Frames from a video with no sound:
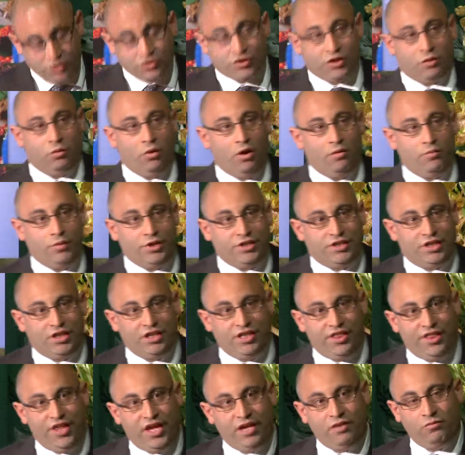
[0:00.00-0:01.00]
So what we
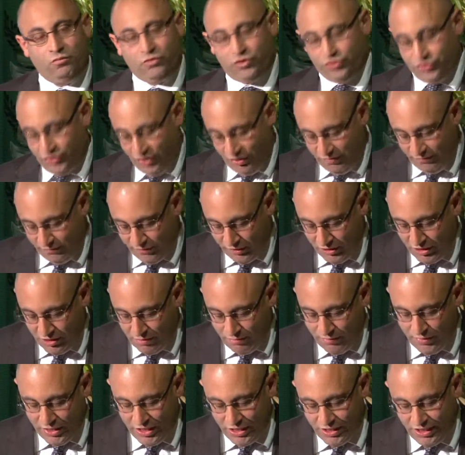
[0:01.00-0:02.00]
did then was convene
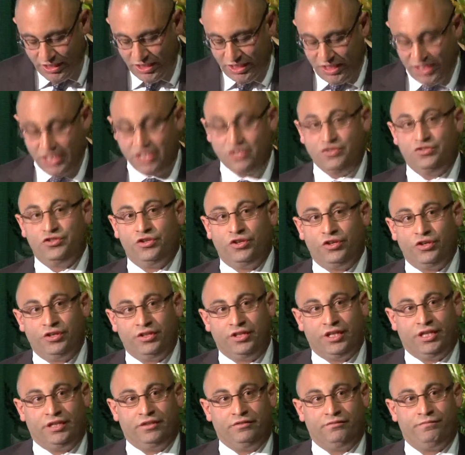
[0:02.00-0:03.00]
a meeting
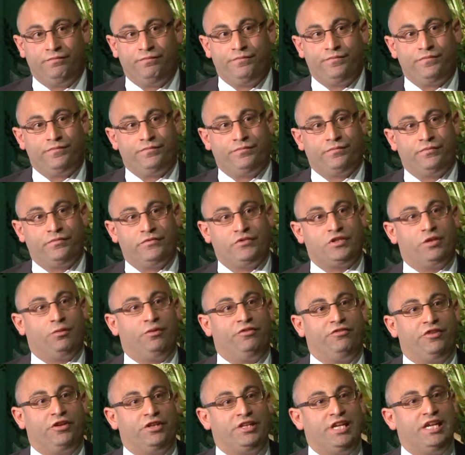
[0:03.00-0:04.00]
internally. So
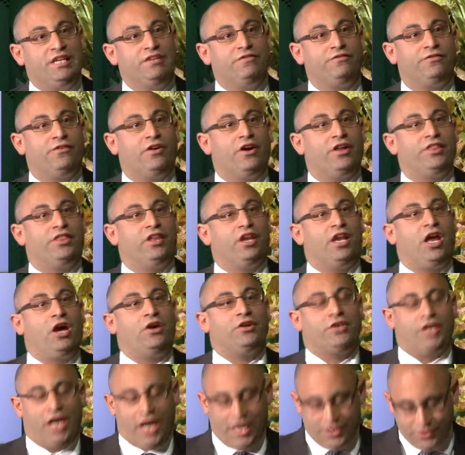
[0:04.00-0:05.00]
we've identified the
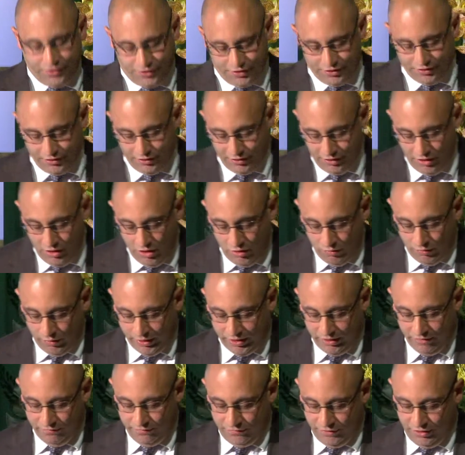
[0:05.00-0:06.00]
location,
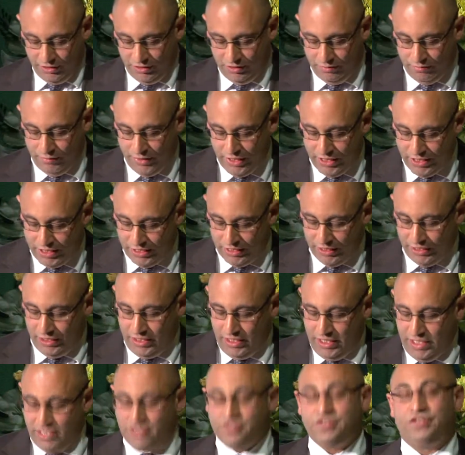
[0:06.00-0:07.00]
we convened a
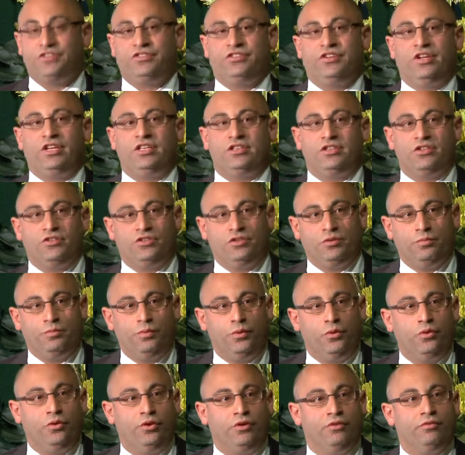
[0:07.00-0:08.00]
meeting to seek the
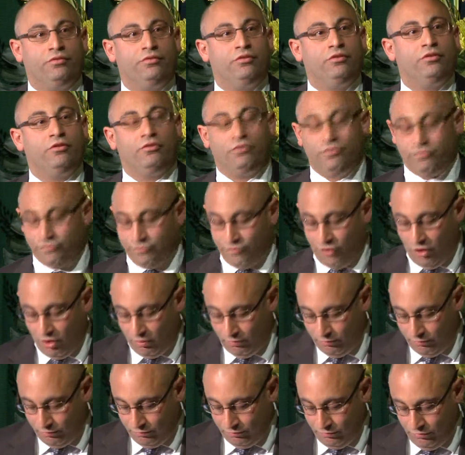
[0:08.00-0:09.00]
support
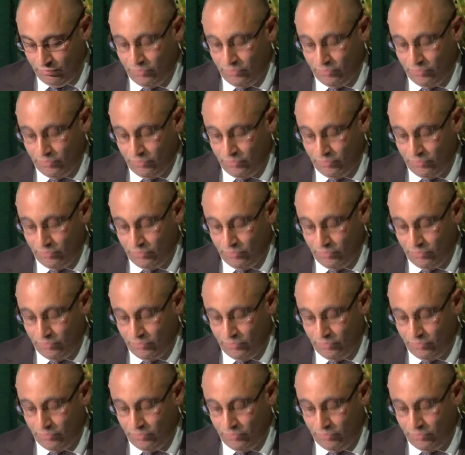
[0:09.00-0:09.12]
for